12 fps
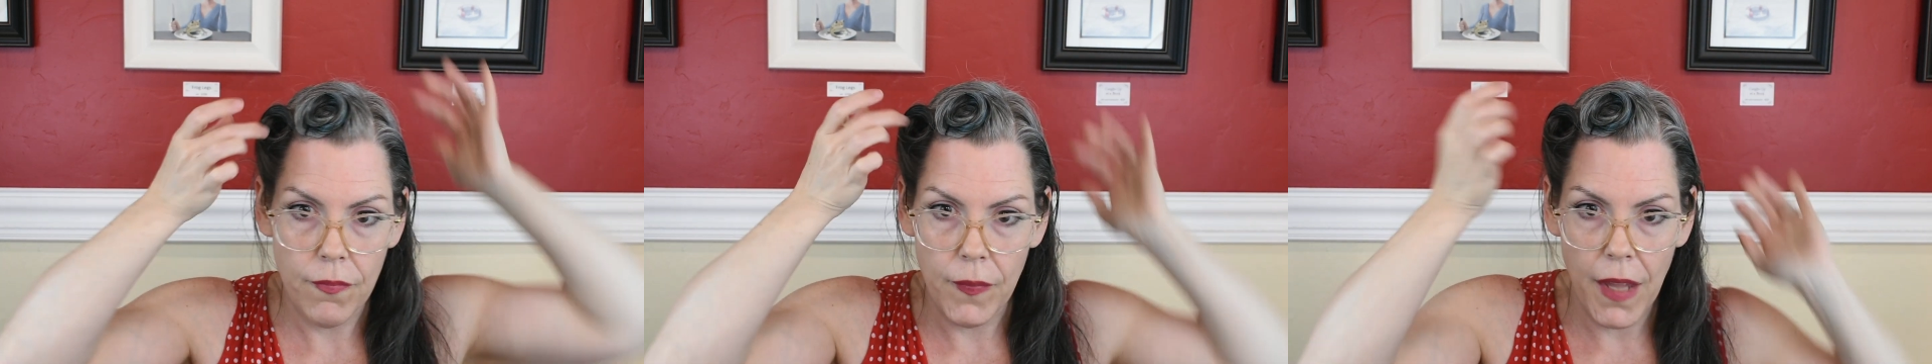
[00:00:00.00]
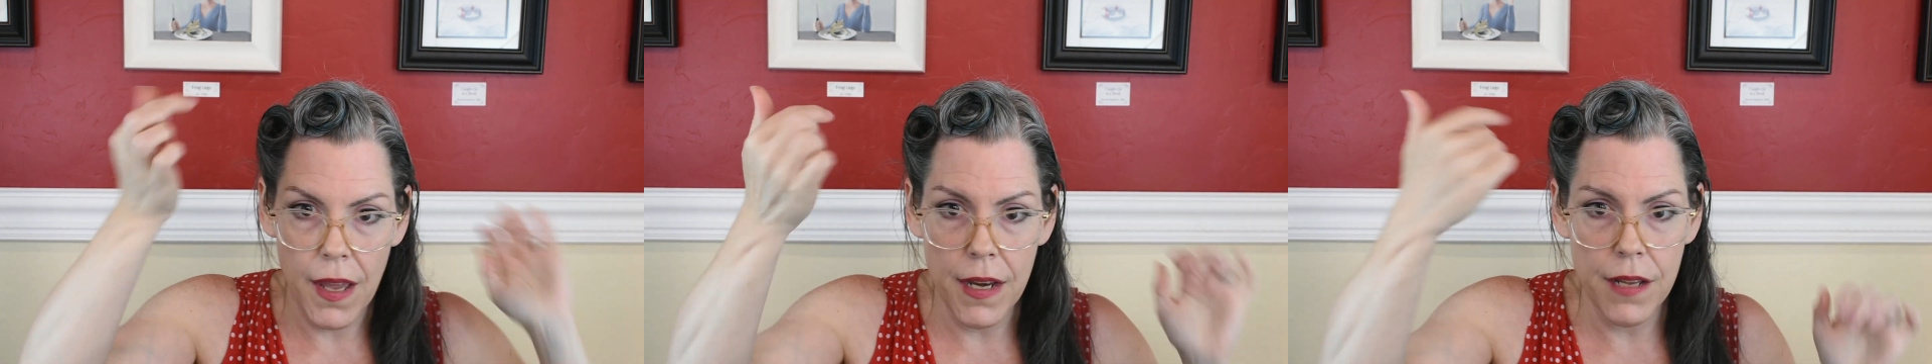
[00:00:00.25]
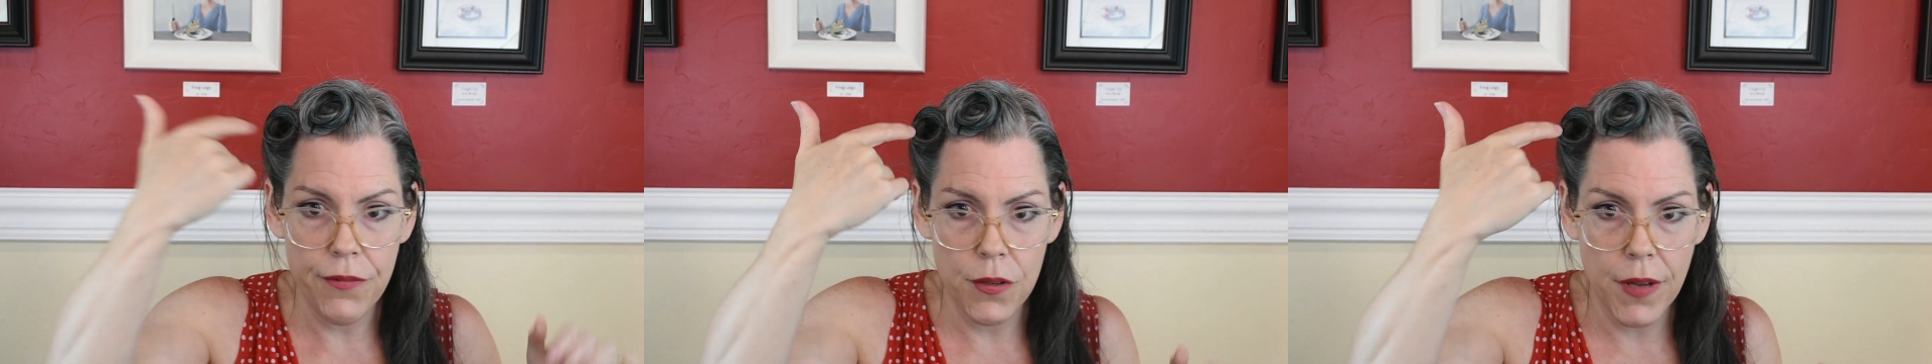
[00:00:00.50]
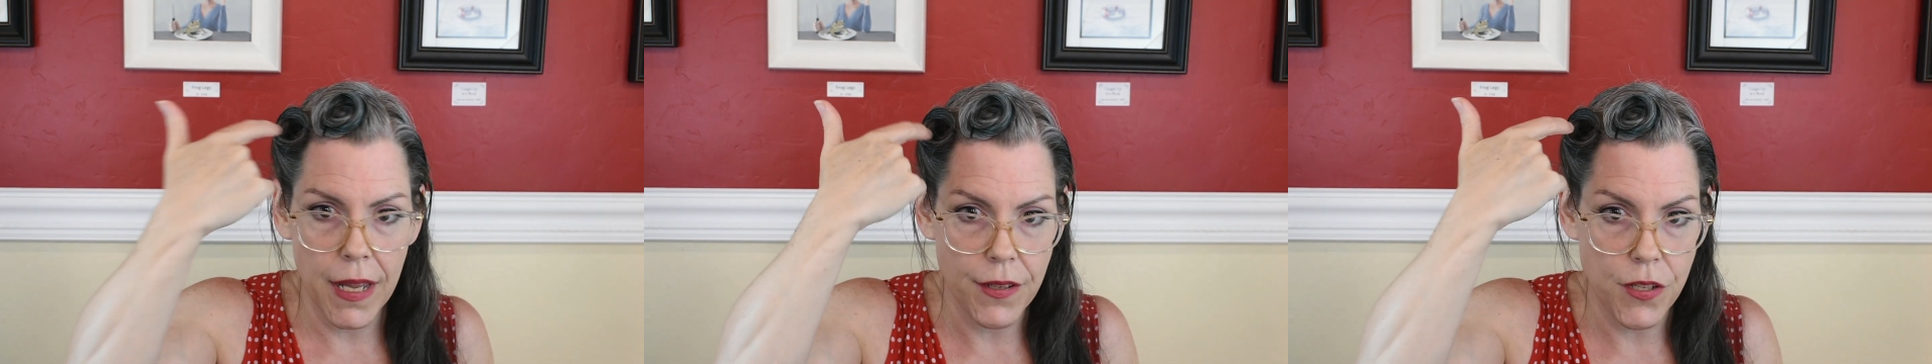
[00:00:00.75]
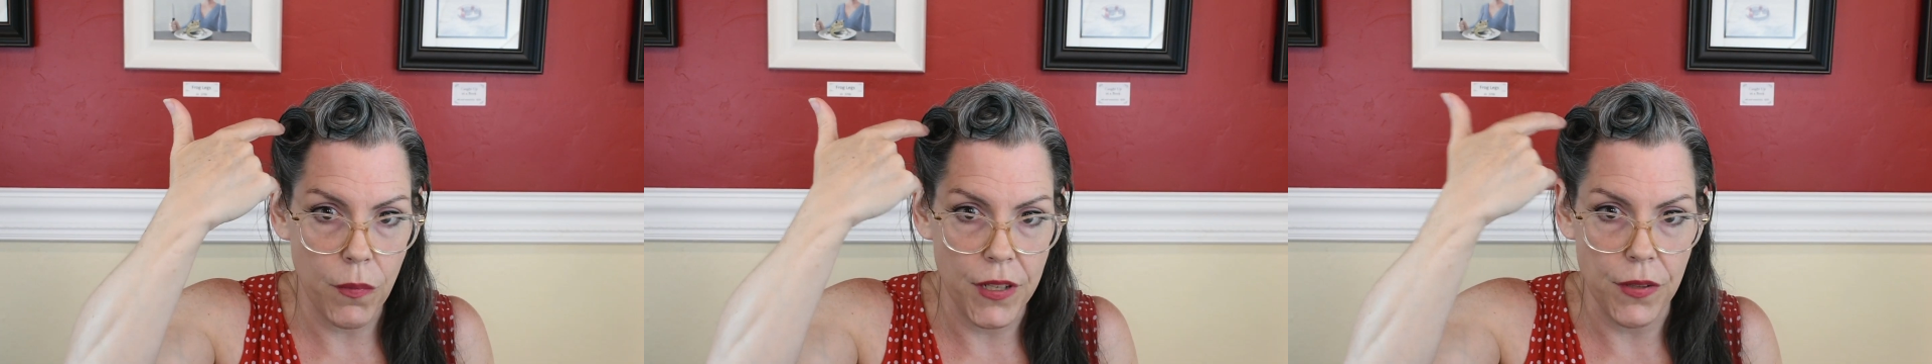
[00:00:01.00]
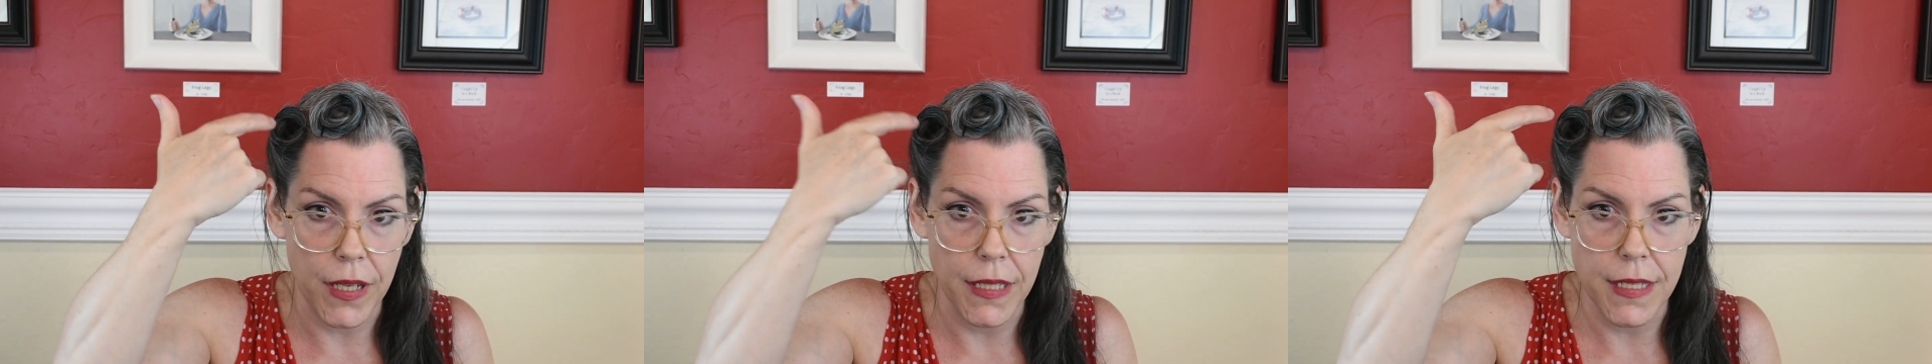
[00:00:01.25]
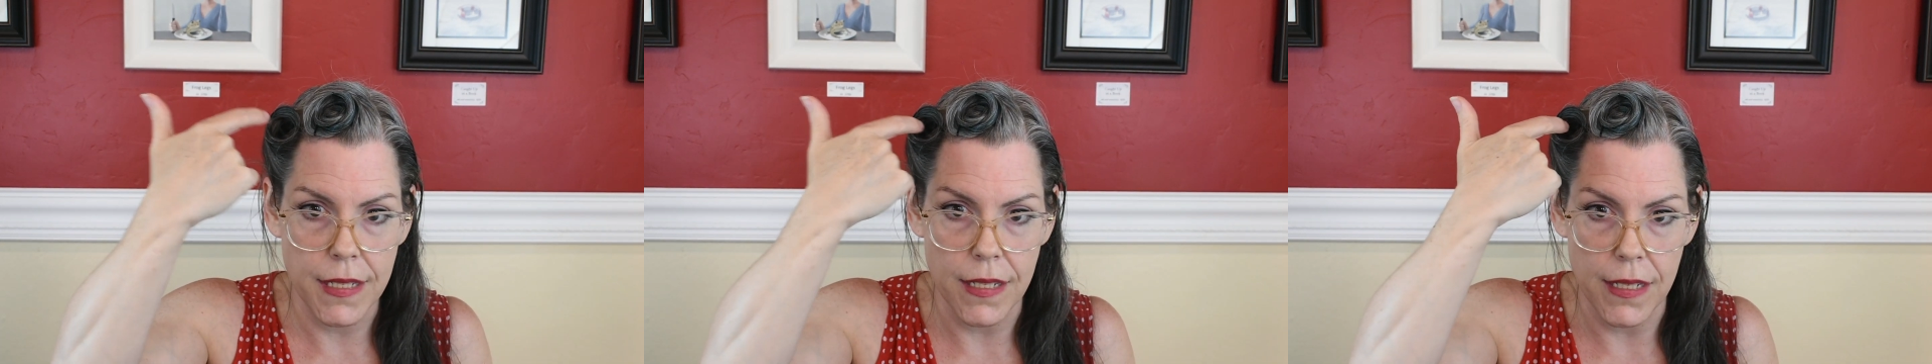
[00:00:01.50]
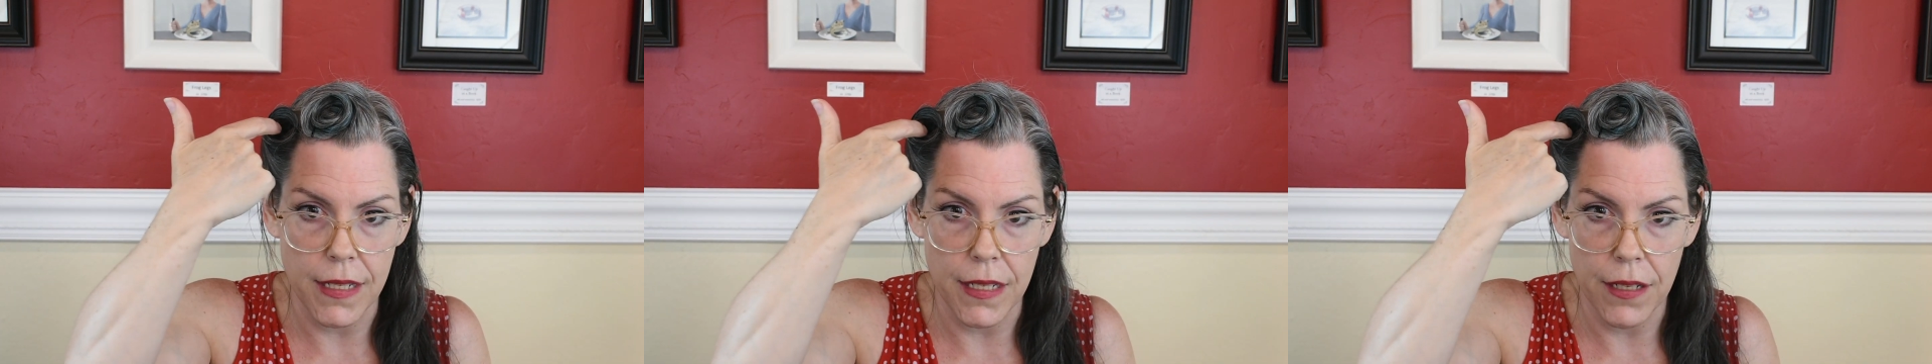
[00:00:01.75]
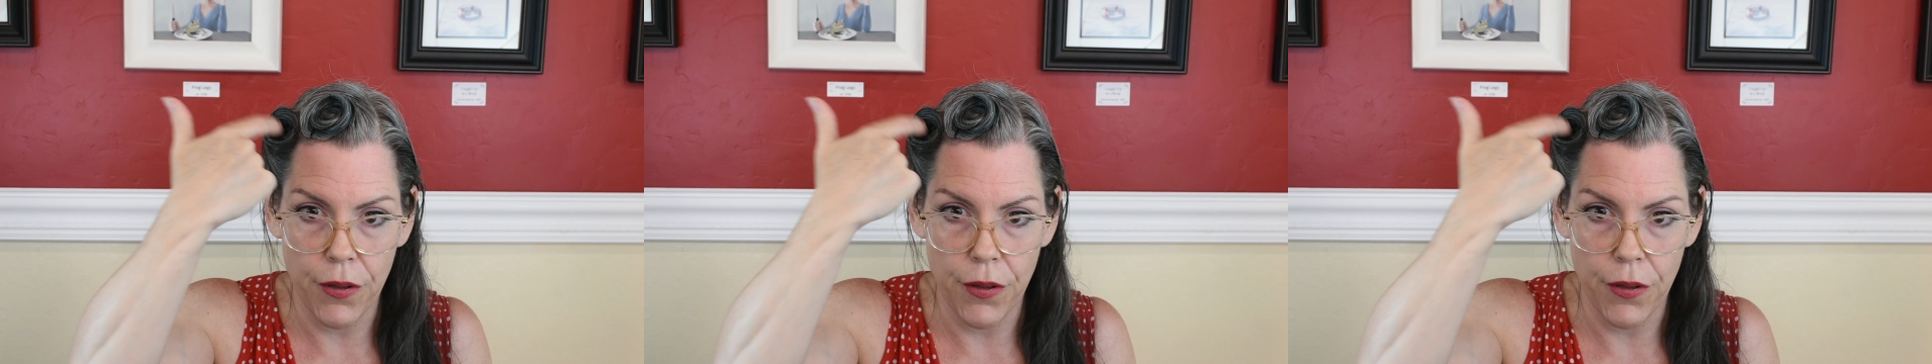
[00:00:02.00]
And if you get to where you can see